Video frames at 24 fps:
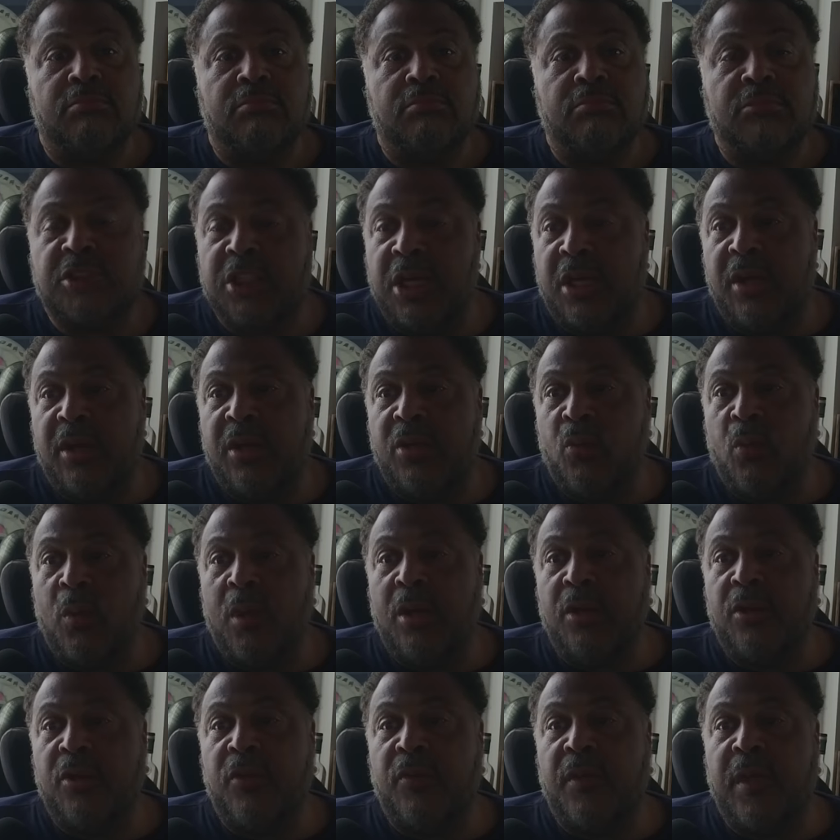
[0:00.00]
Jerry didn't want to
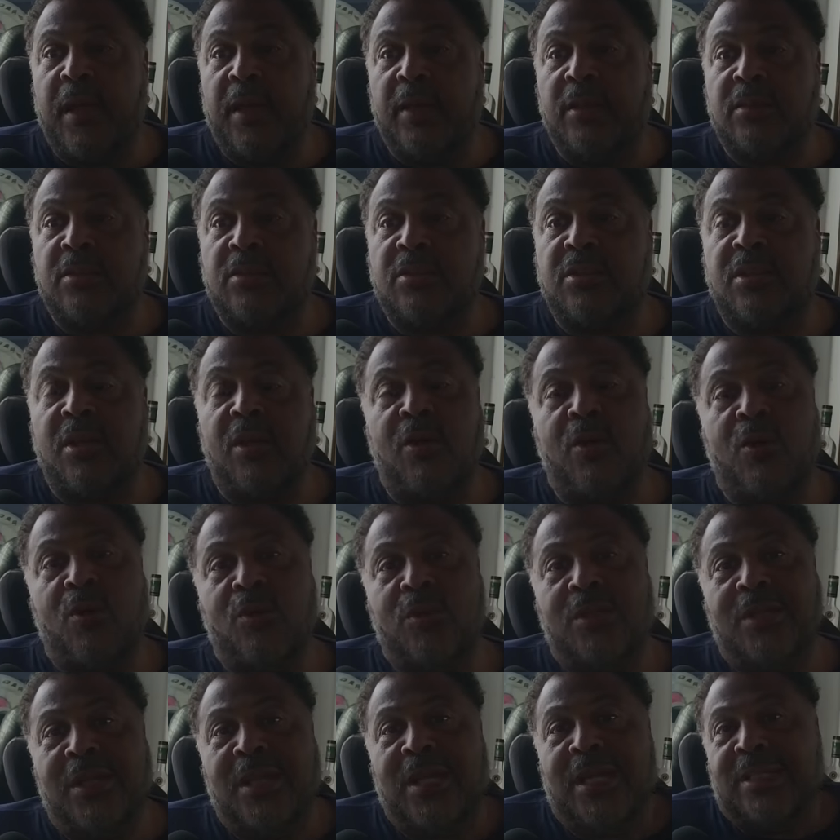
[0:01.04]
do that. So
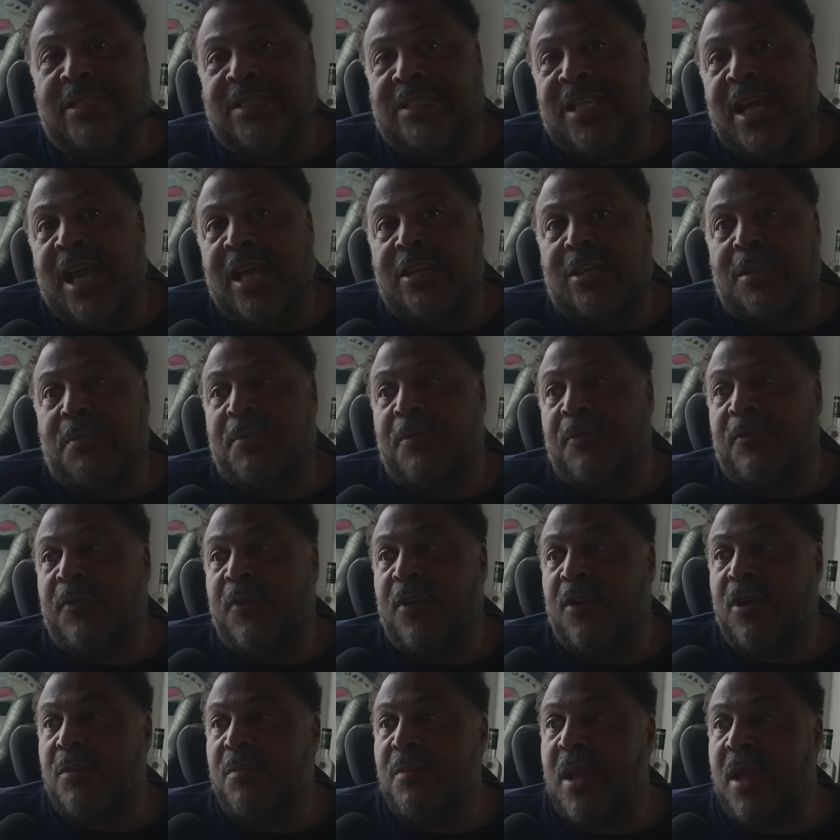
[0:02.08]
it's not the
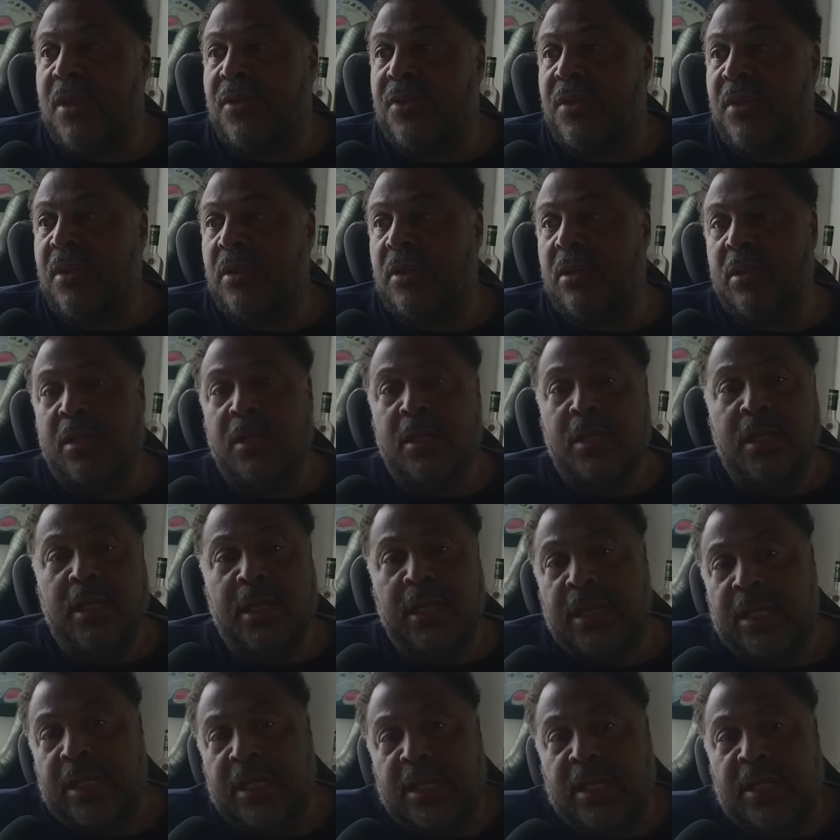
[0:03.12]
preferred method.
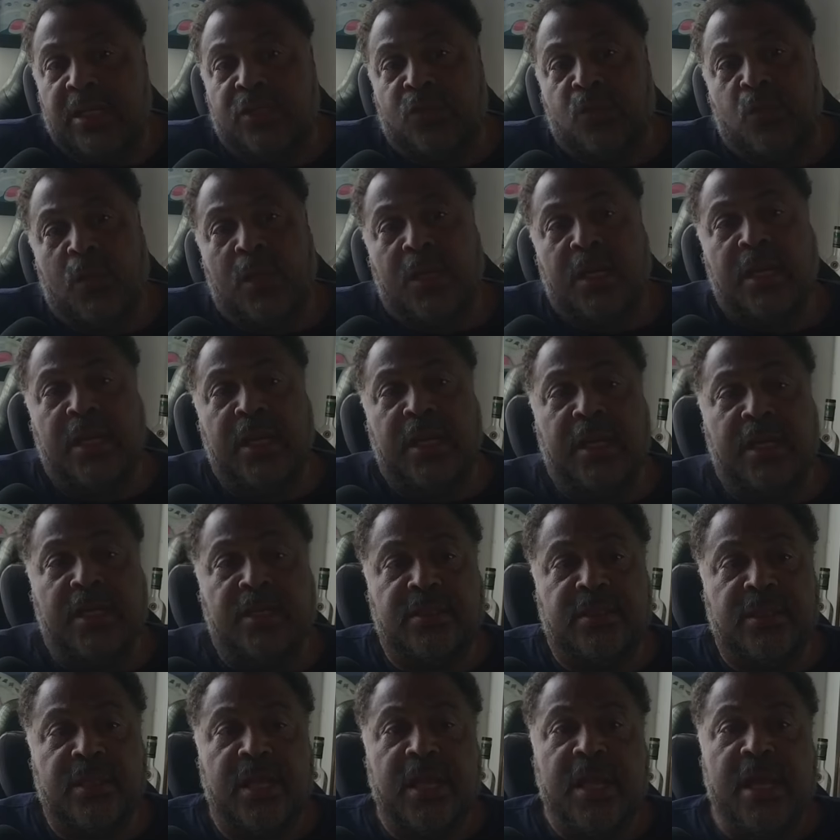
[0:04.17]
And it is what it
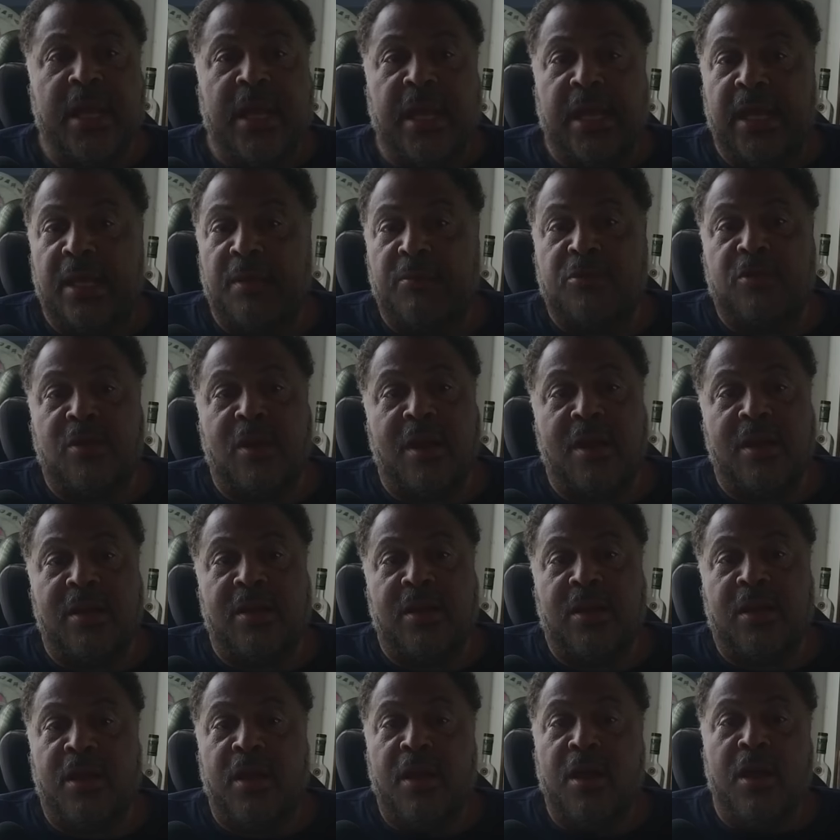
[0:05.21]
is. And I'm trying
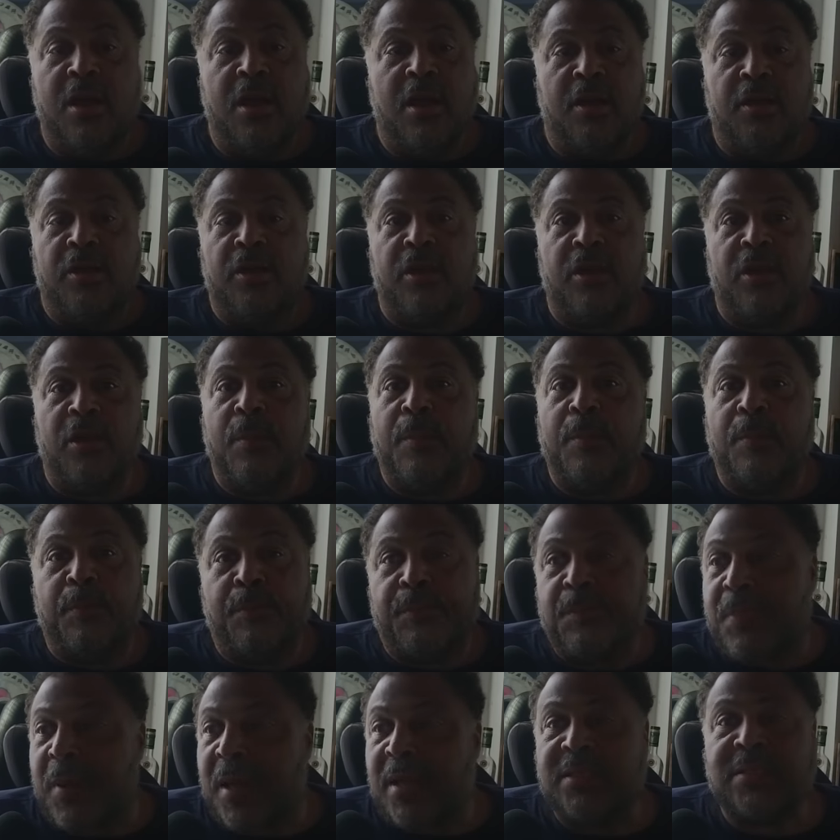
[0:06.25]
to, you know,
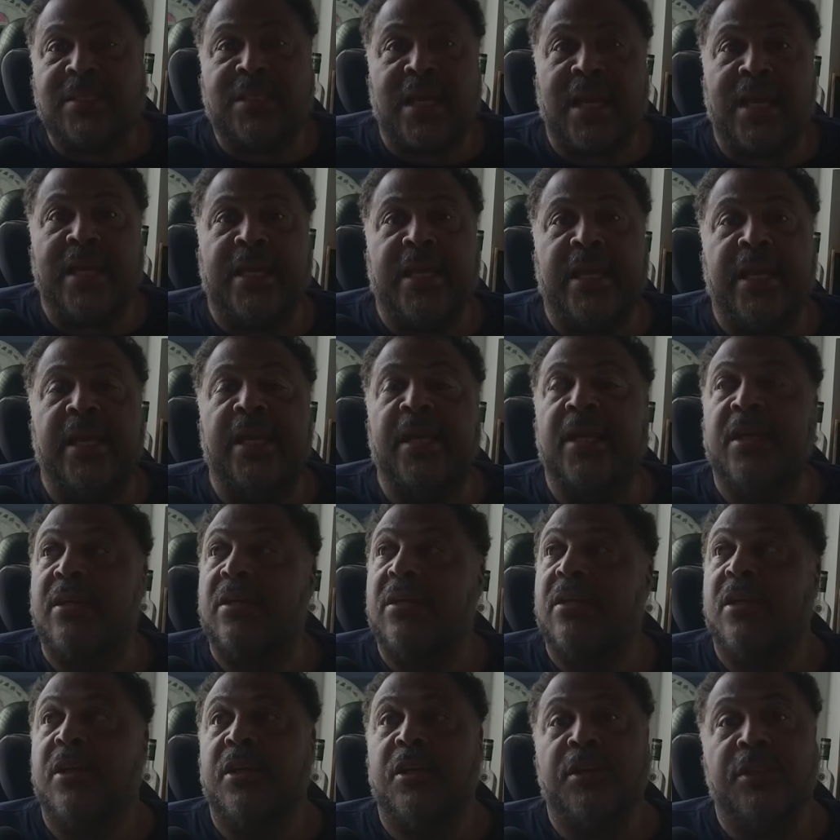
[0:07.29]
best I can
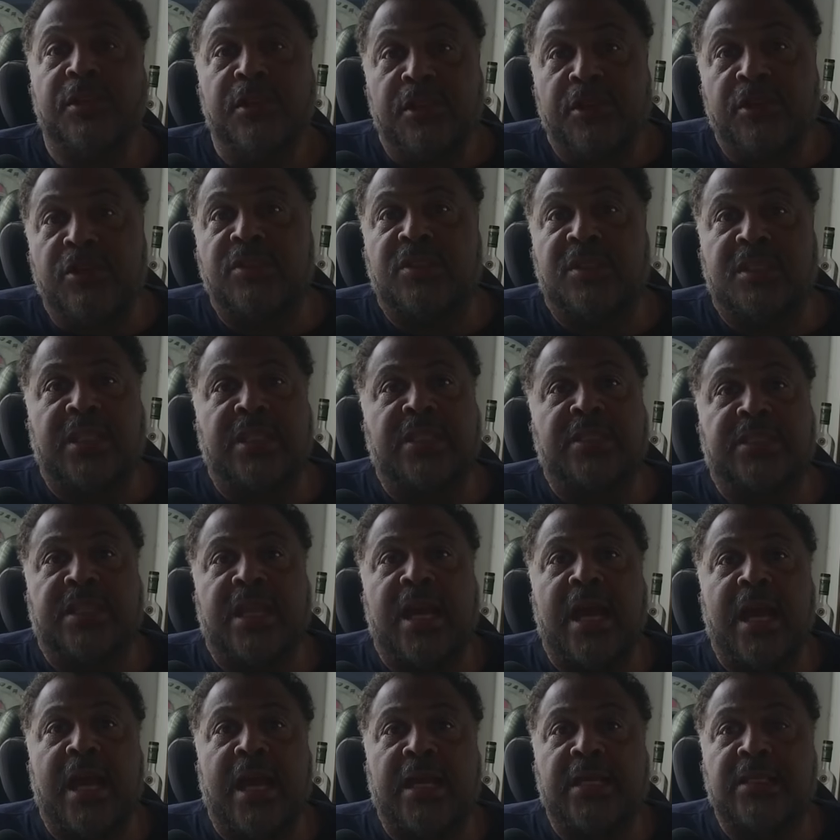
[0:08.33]
use these
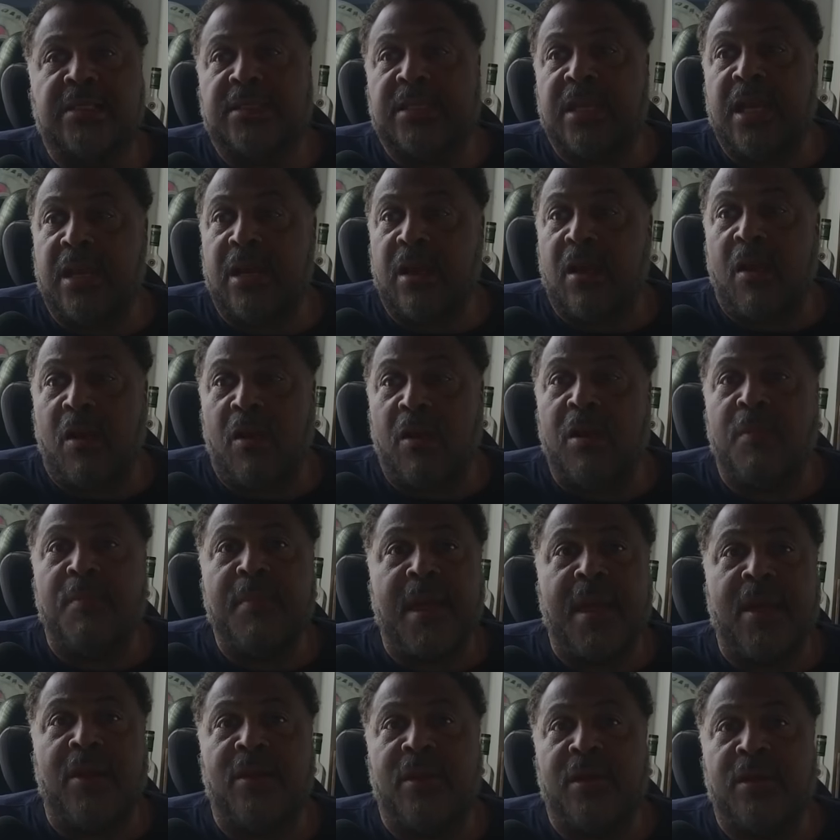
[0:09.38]
guys that aren't
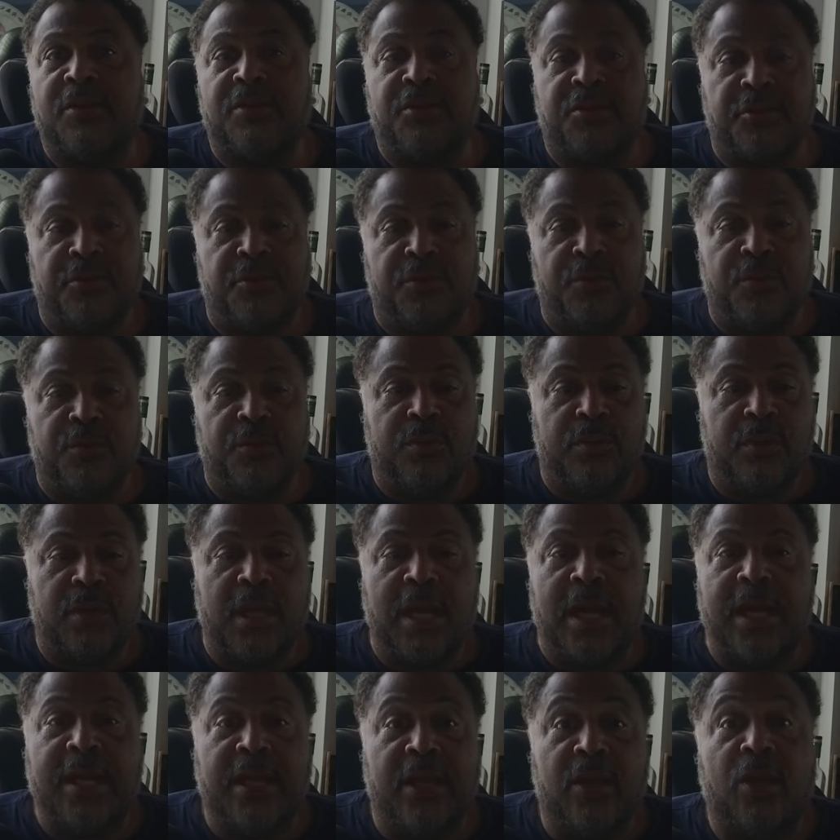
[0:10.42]
amounting to
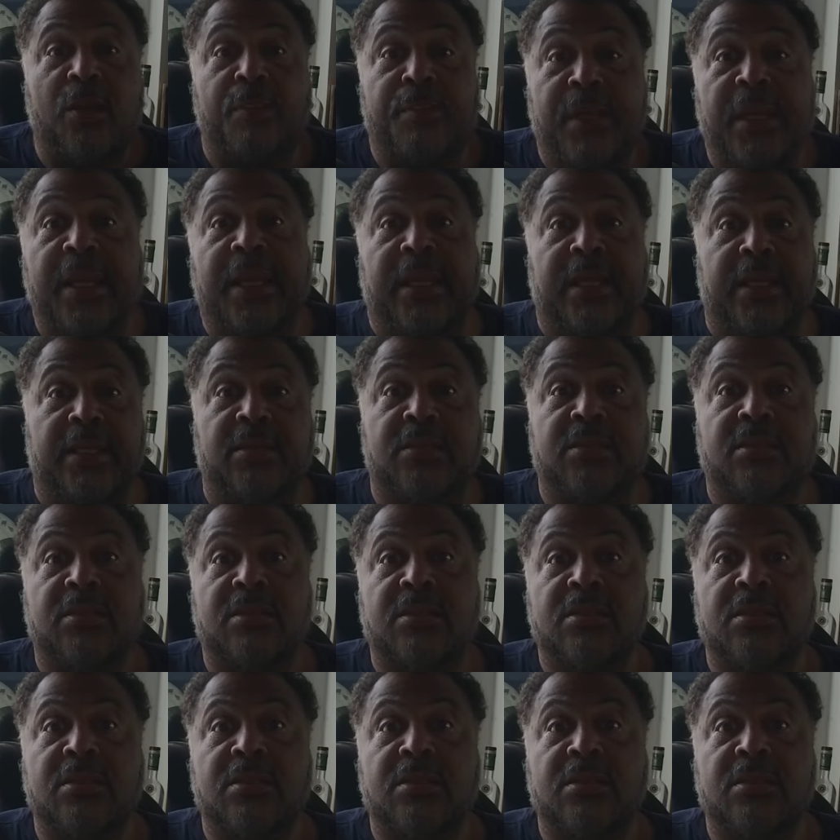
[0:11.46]
a hill of beans